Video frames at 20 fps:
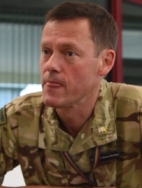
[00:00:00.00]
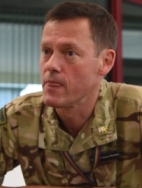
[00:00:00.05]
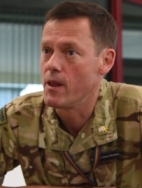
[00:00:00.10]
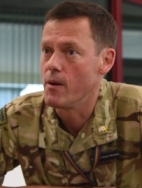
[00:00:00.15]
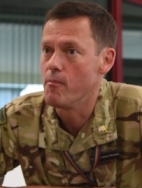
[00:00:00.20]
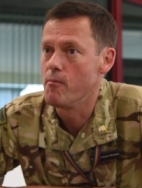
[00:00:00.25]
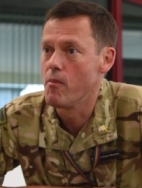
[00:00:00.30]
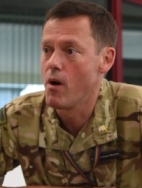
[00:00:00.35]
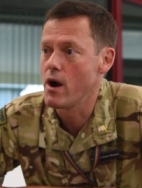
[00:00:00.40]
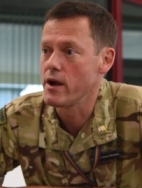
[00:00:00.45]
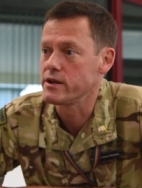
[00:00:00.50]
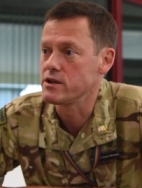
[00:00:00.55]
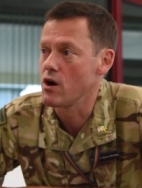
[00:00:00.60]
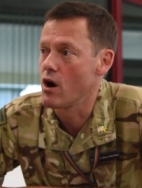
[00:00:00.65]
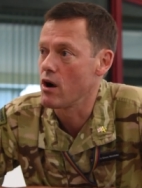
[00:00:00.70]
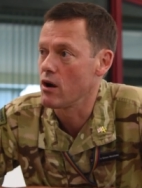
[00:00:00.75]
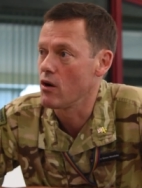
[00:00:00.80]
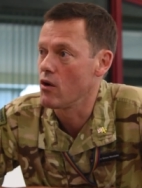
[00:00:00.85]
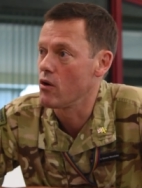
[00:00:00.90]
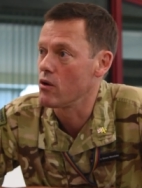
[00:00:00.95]
that my
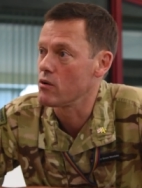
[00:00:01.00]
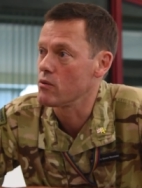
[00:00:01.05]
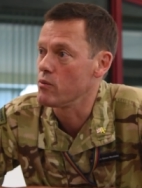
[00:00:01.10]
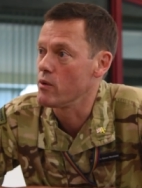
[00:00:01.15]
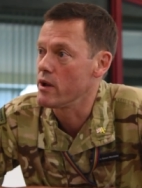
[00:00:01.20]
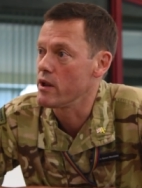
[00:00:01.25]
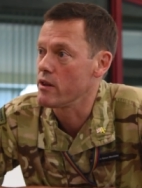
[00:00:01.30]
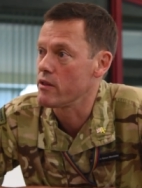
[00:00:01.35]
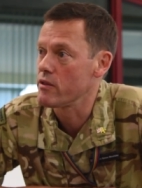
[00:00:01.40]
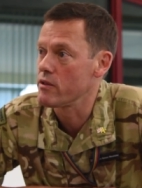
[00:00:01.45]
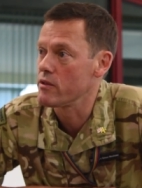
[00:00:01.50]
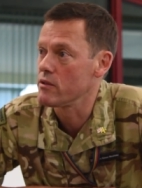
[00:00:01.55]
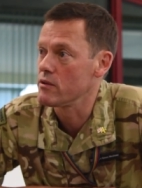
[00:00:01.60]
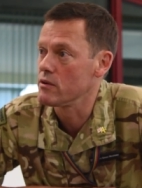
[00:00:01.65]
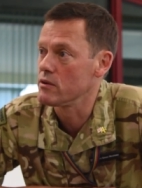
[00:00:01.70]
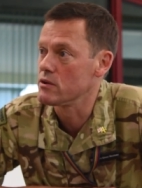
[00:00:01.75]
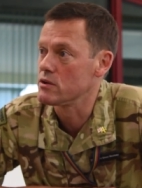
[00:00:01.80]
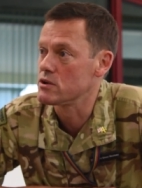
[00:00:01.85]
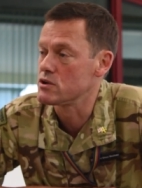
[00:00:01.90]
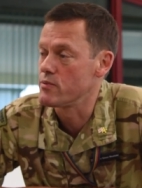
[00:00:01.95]
dialogue with
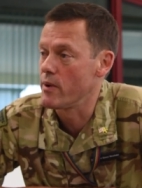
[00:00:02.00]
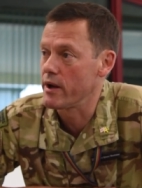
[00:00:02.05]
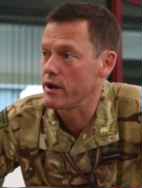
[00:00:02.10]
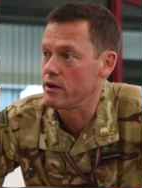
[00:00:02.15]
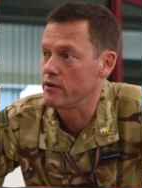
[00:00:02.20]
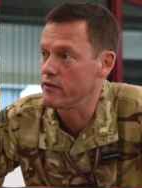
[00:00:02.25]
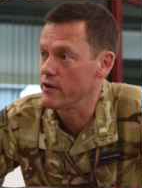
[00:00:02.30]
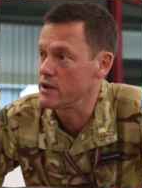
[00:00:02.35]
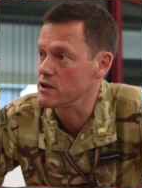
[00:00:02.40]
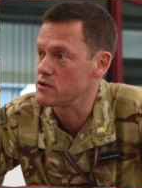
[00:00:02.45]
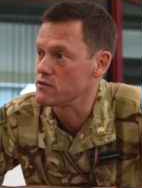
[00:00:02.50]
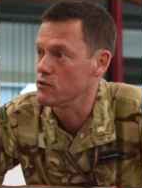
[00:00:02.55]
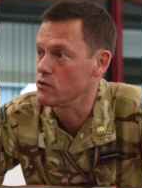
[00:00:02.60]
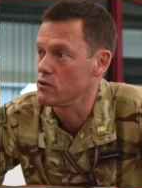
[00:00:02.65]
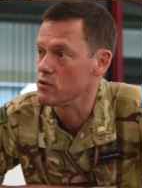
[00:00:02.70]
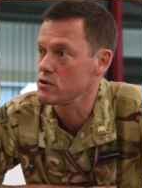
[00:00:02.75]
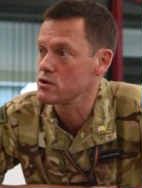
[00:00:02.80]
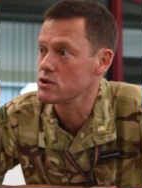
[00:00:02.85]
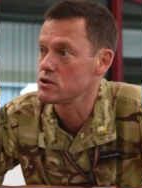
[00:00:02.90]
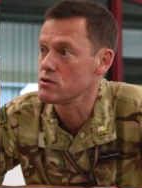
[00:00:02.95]
Jamaican Defence
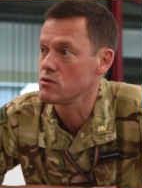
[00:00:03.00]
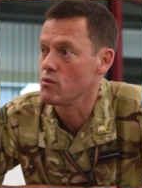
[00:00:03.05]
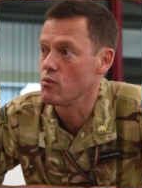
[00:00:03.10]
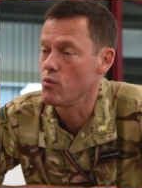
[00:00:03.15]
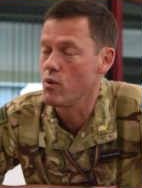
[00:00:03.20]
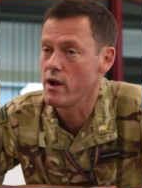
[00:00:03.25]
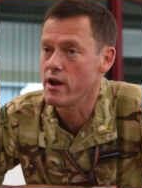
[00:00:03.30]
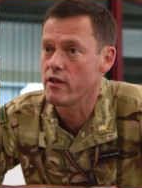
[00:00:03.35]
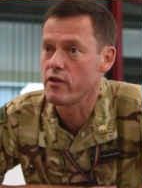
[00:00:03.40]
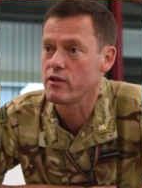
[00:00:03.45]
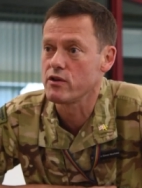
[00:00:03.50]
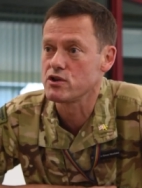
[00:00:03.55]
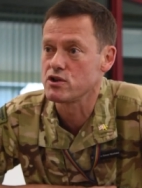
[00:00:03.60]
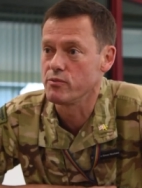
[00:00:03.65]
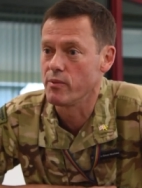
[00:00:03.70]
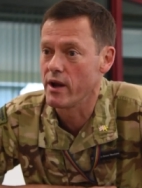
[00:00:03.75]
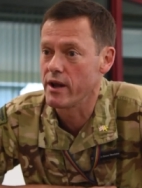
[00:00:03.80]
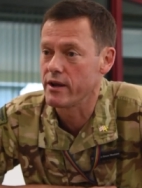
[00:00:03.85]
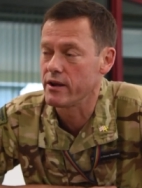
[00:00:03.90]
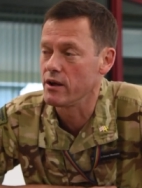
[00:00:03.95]
Force, with
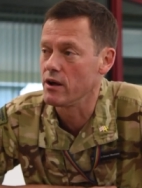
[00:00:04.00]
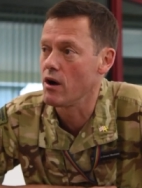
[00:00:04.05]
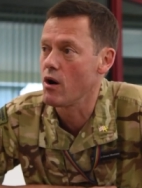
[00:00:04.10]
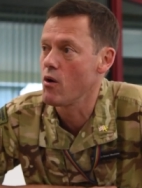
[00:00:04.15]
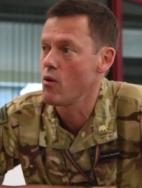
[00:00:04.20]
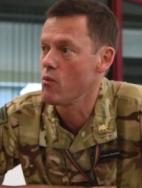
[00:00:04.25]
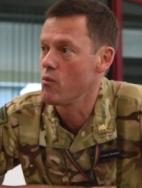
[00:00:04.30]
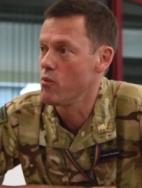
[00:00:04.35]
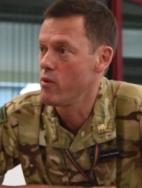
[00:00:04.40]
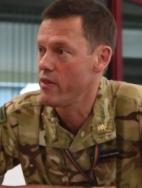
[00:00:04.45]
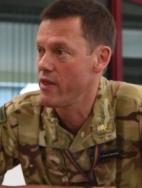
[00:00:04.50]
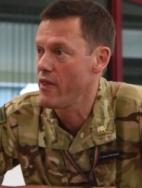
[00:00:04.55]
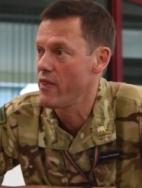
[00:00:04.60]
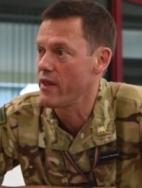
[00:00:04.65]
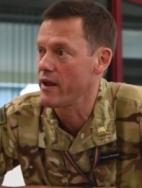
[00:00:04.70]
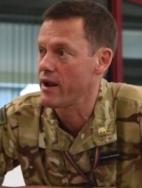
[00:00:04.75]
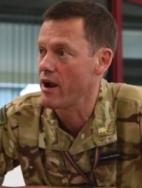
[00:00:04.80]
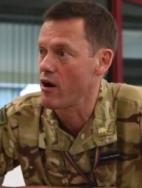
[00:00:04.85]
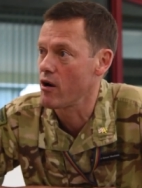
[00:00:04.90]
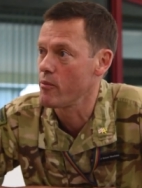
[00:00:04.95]
Jamaica, within
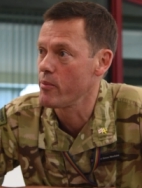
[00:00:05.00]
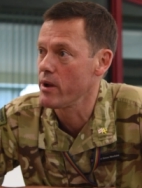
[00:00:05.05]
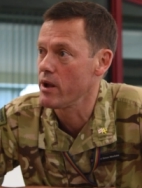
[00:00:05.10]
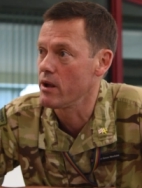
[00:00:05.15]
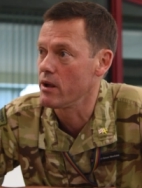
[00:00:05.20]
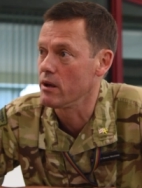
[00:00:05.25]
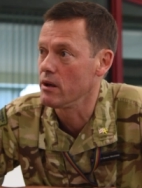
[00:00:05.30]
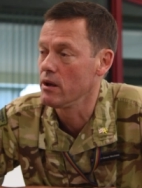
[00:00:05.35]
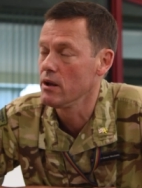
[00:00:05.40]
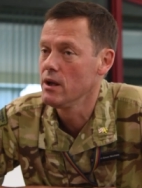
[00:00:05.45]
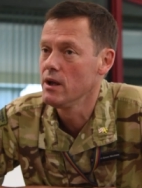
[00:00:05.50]
the Caribbean,